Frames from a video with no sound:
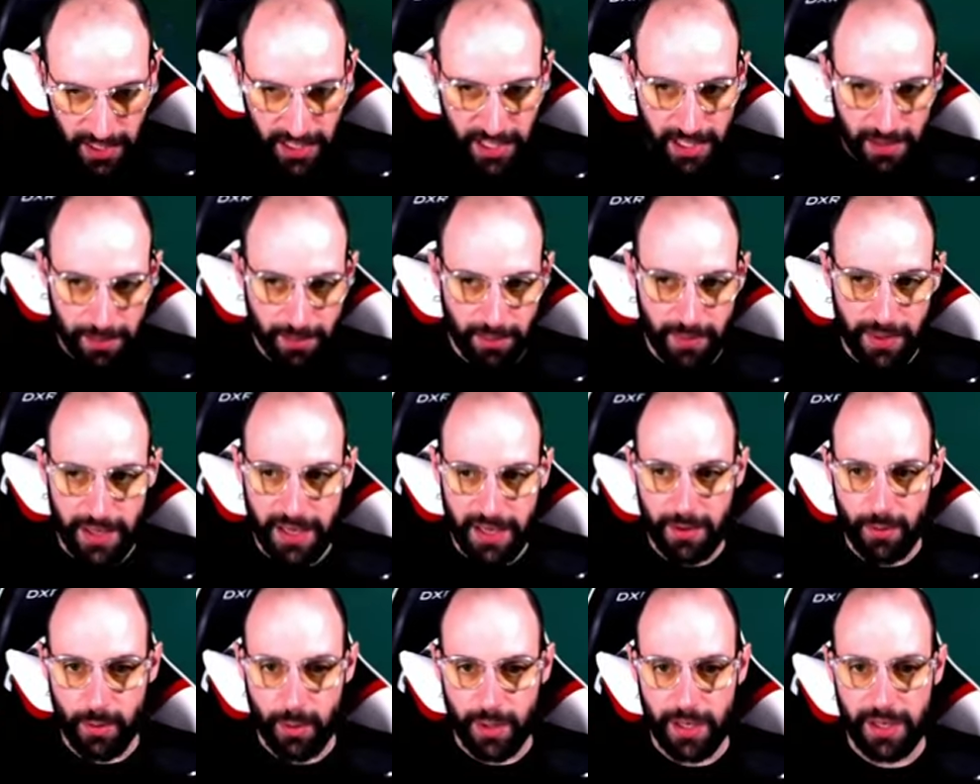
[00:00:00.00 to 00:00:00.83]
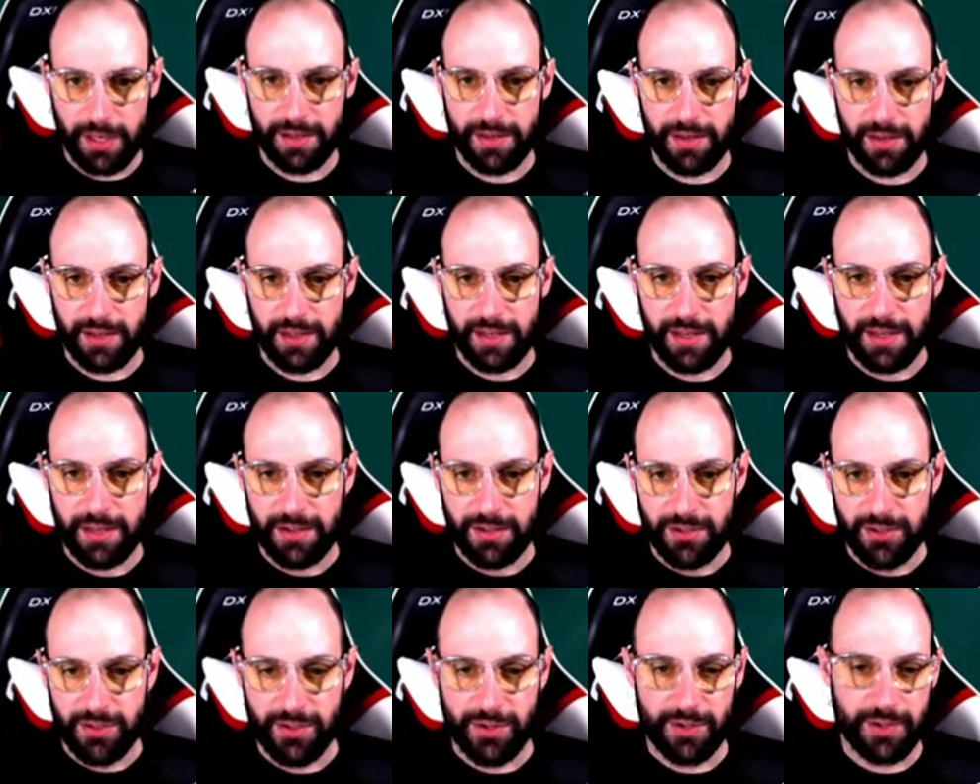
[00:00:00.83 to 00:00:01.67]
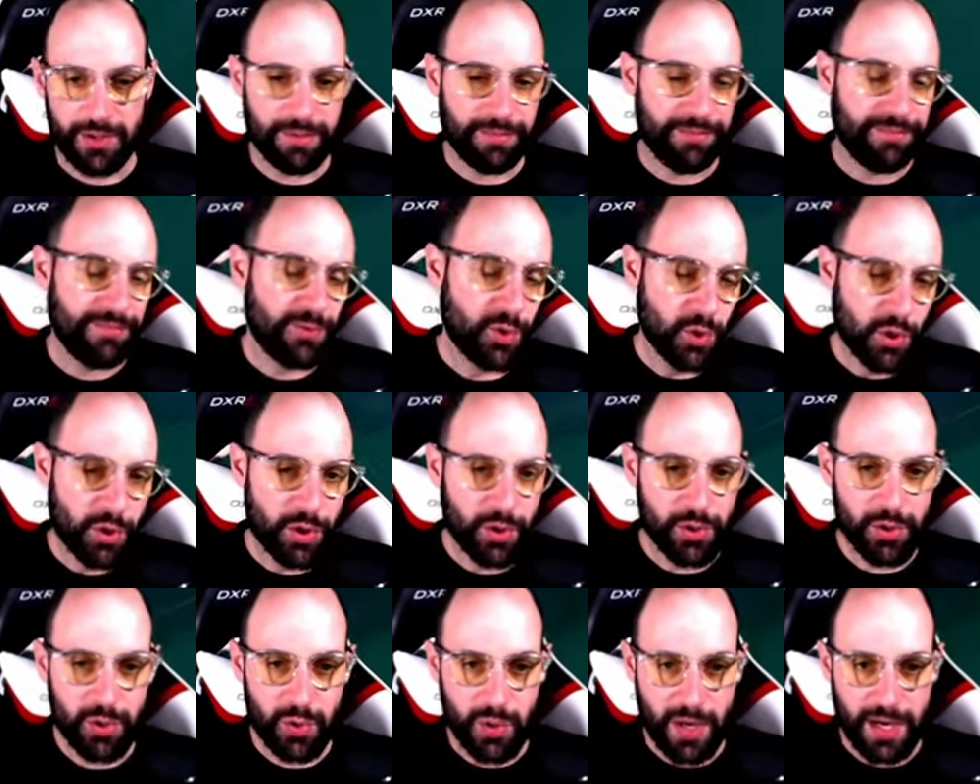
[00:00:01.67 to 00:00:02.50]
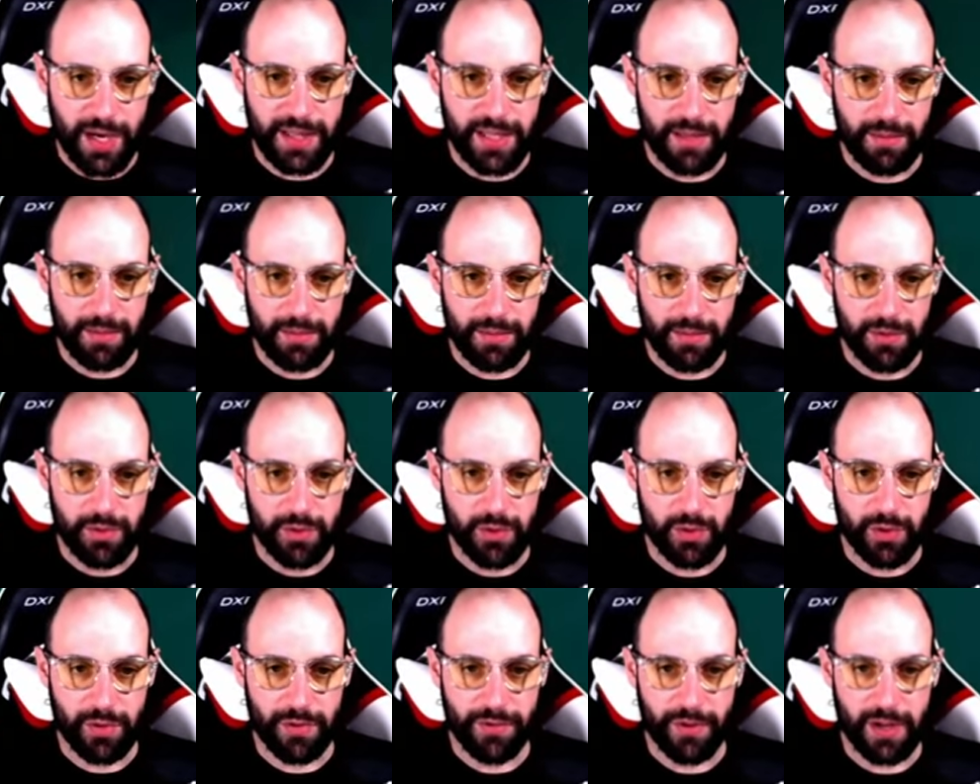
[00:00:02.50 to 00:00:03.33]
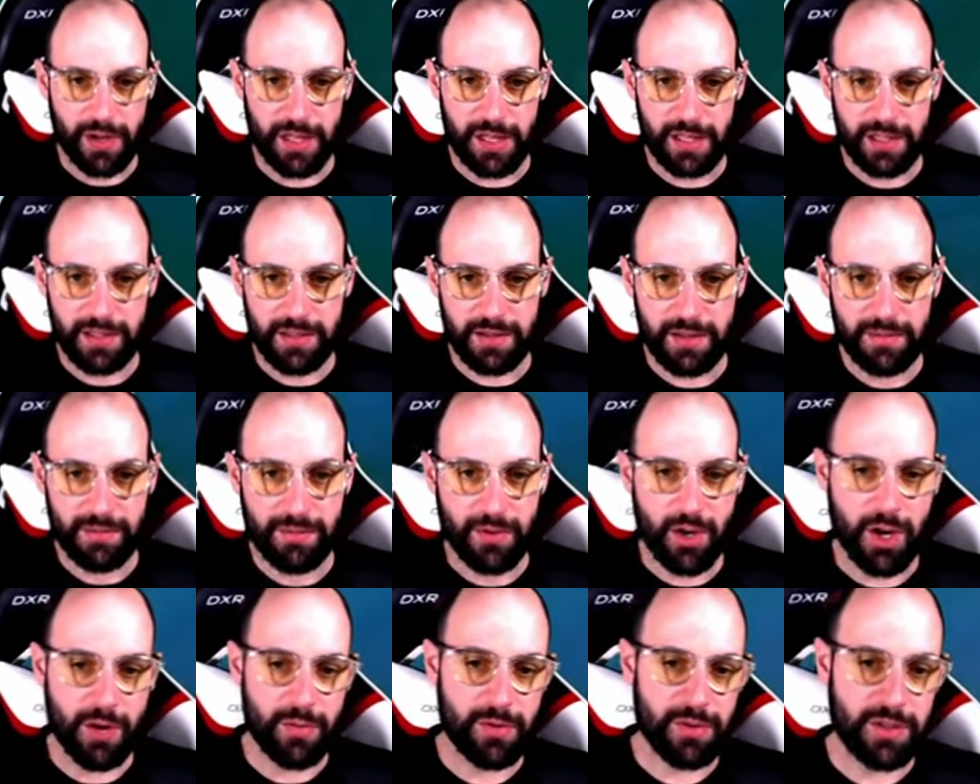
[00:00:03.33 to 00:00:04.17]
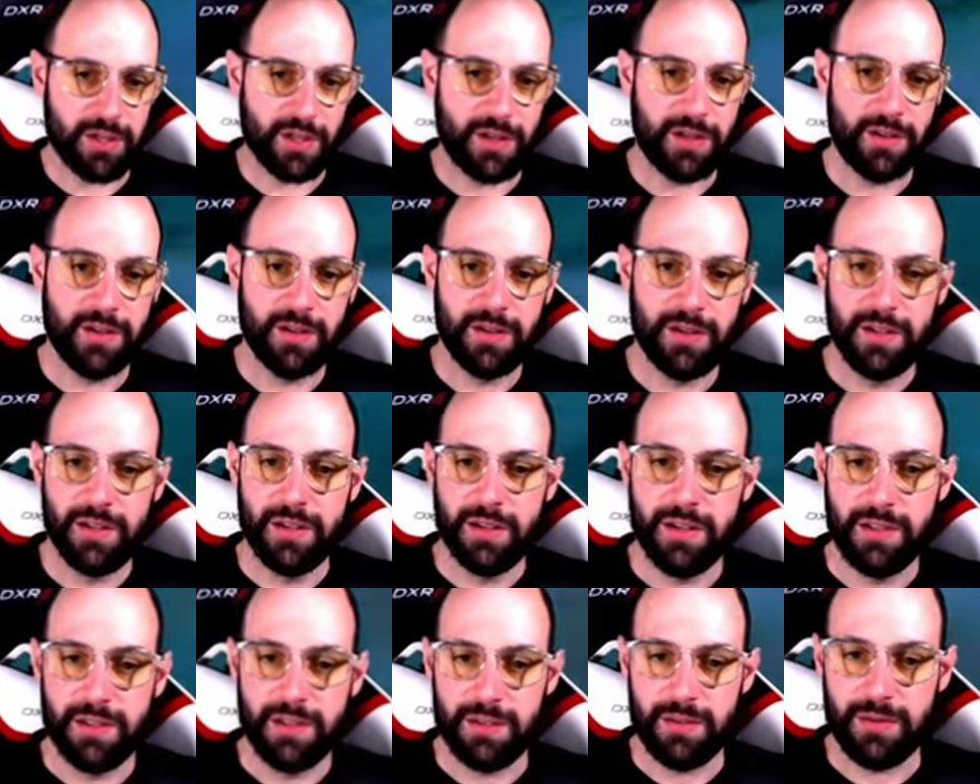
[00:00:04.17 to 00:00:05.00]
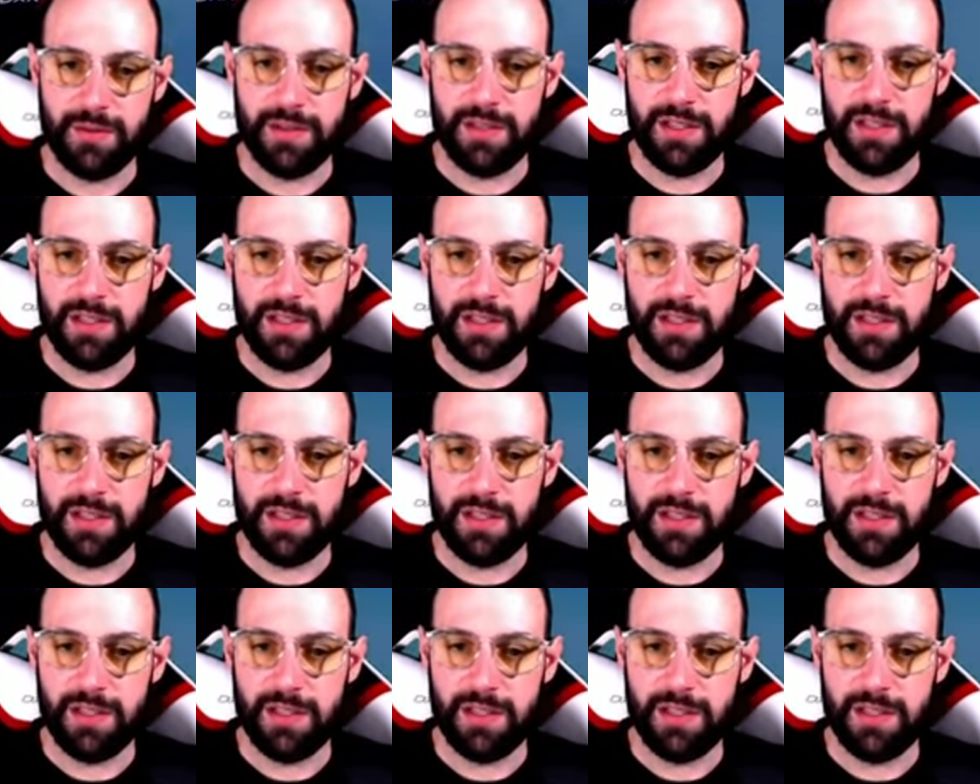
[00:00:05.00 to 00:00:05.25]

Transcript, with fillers: keep playing with. So you're going to add them to your friend list, obviously. But